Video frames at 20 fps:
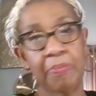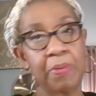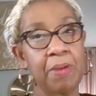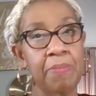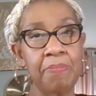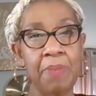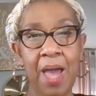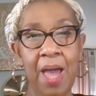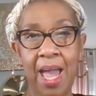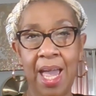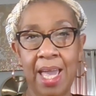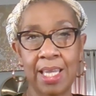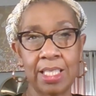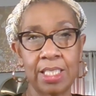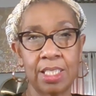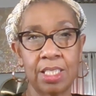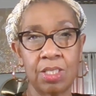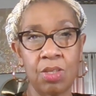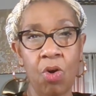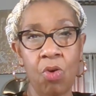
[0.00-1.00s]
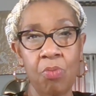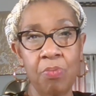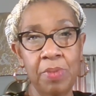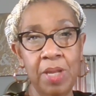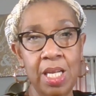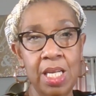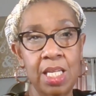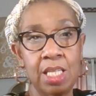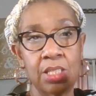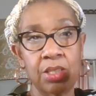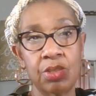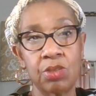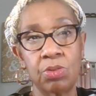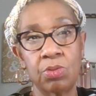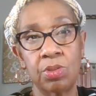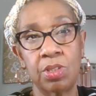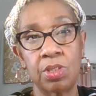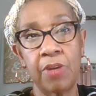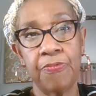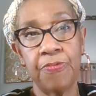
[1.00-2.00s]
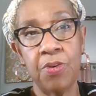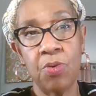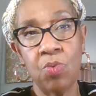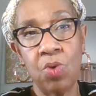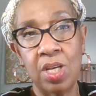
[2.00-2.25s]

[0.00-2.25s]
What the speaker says: been buying so many little different